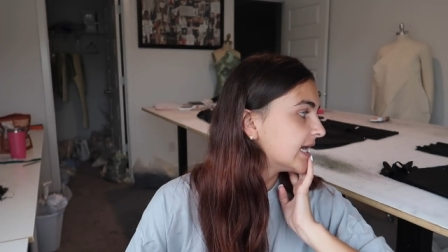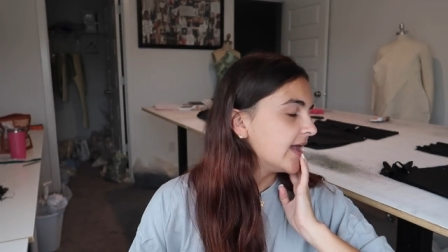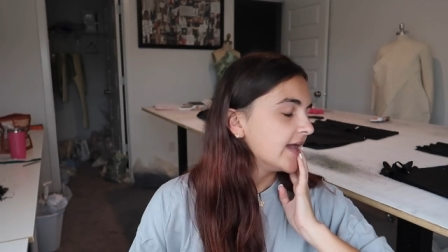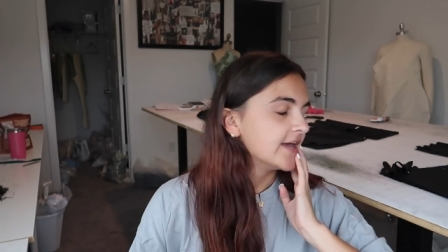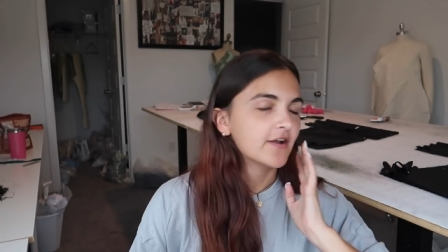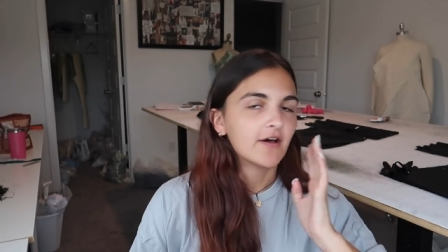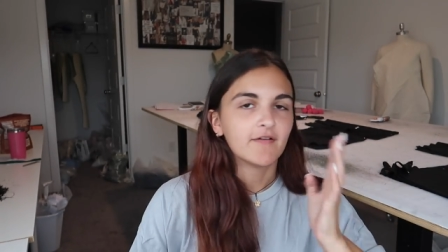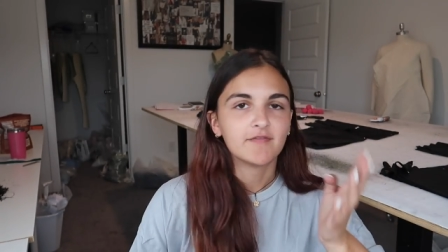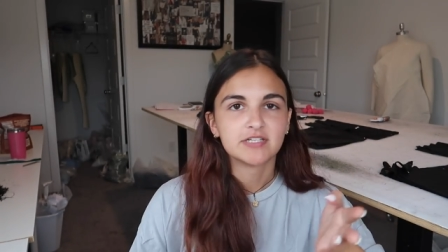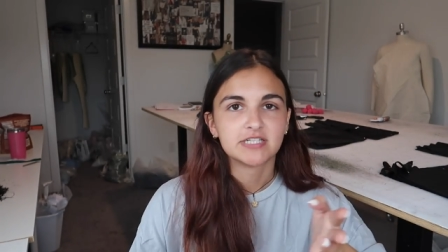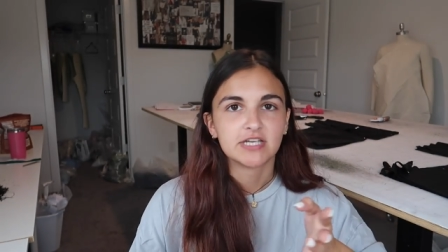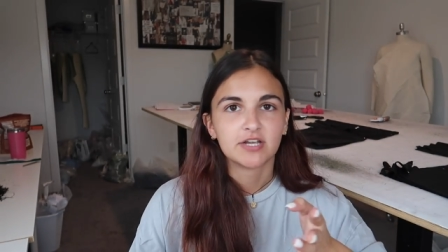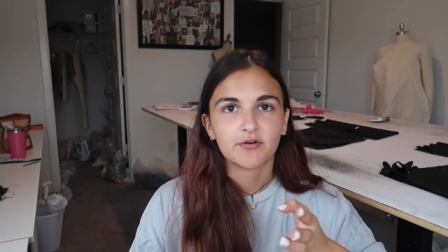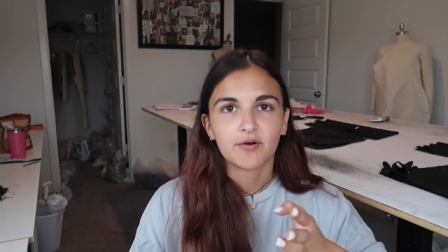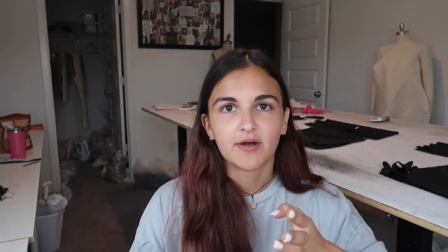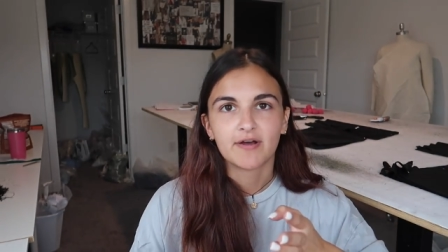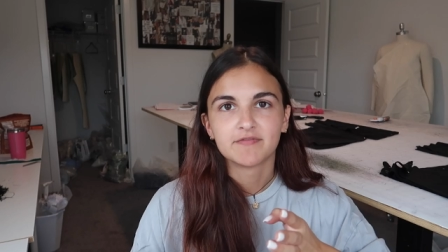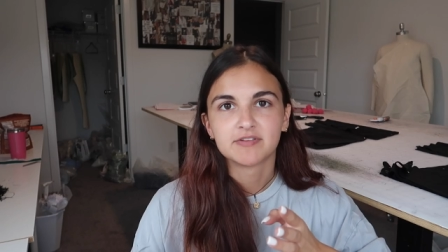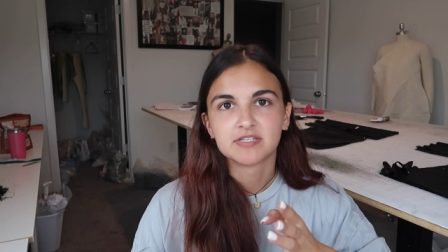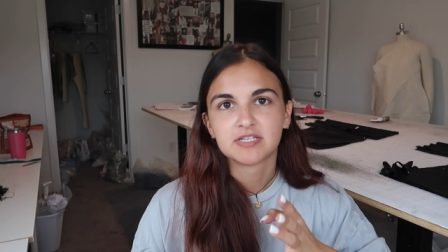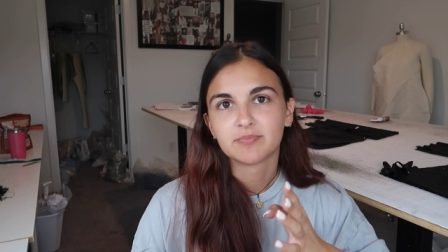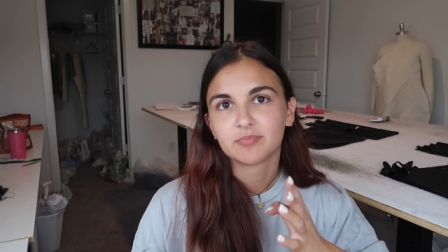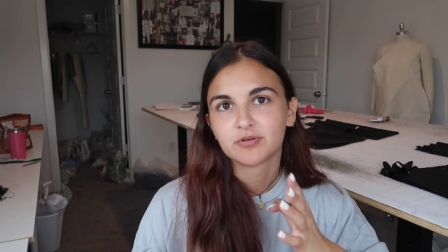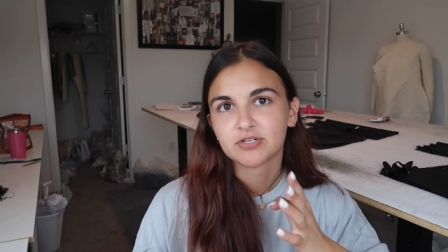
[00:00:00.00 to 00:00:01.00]
and obviously I don't
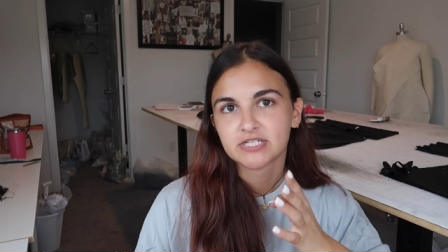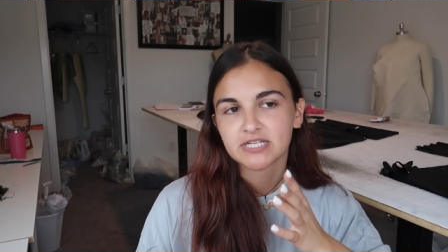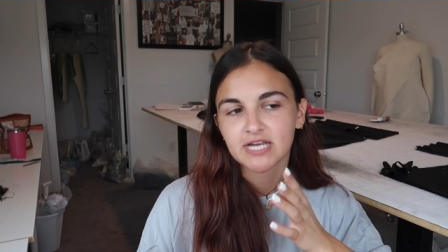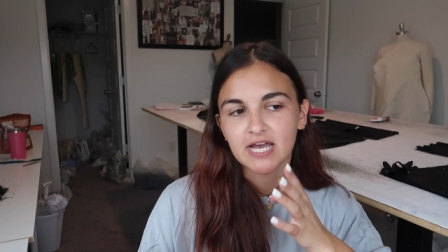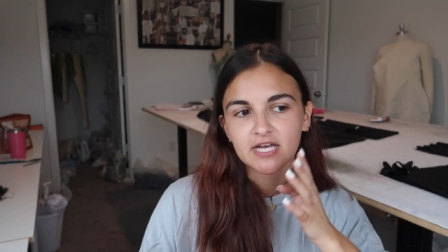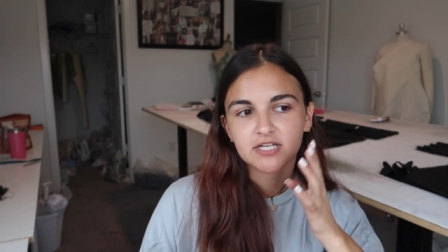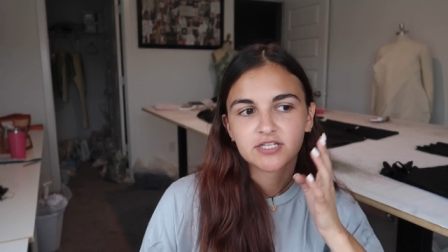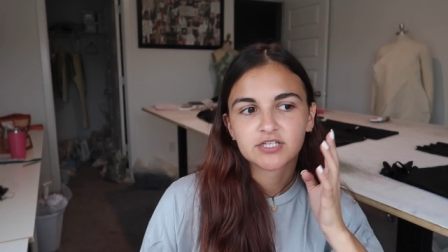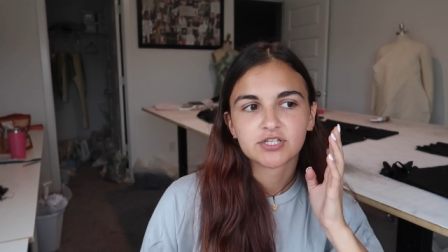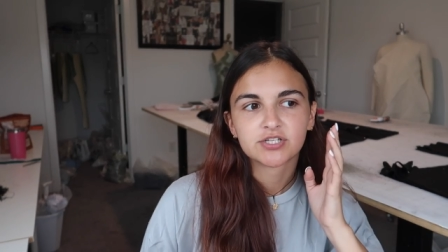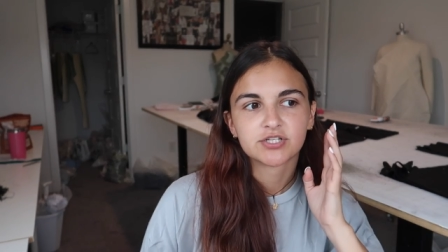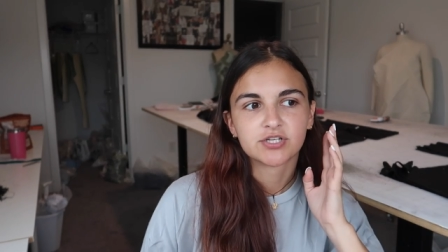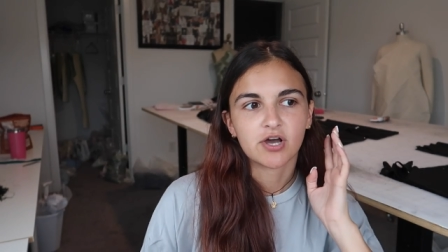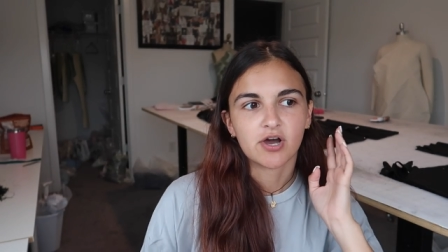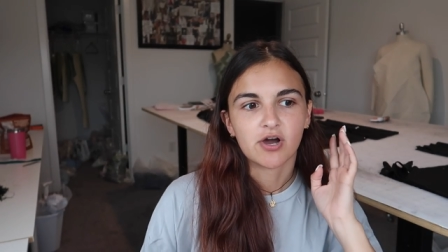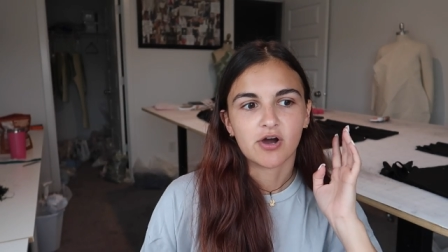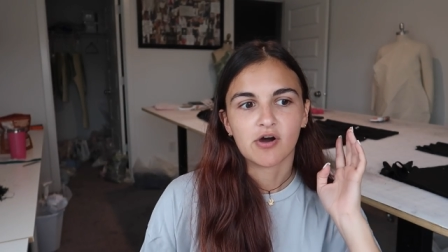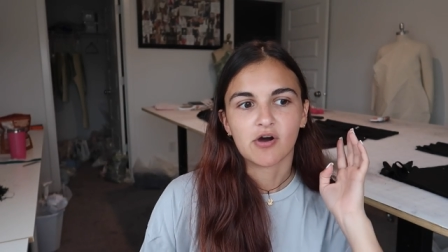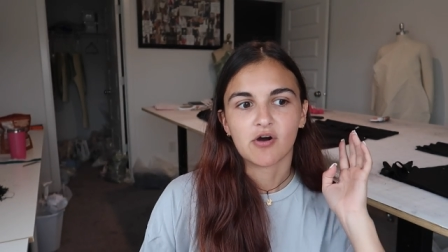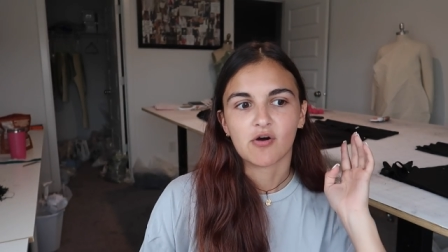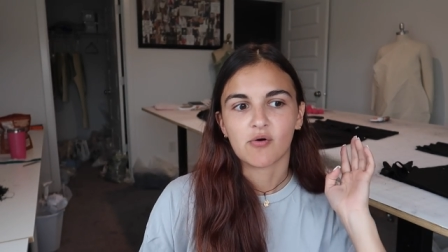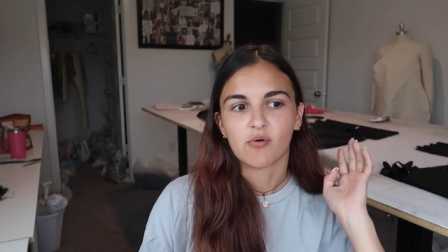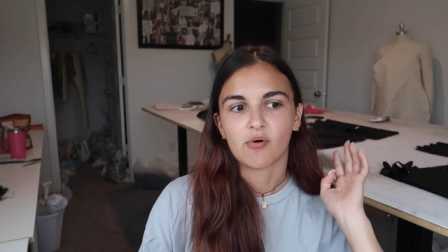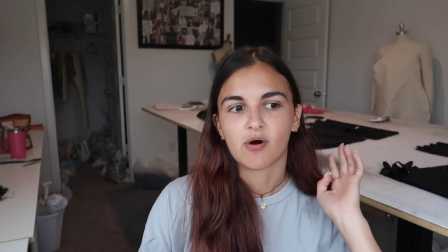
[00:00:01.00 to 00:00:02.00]
have the zippers yet,
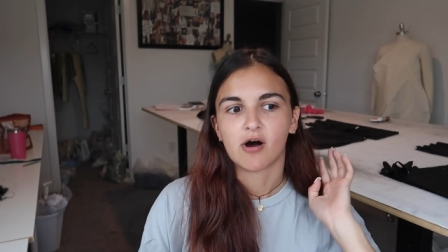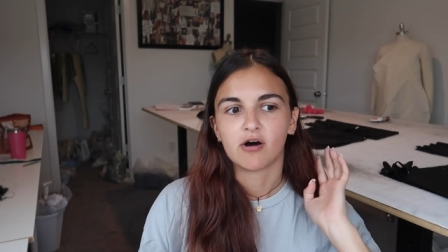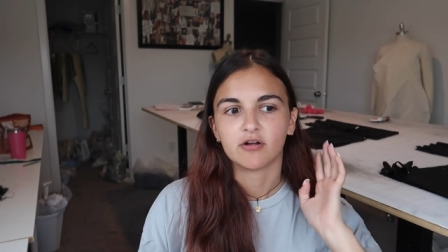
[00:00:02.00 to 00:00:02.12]
so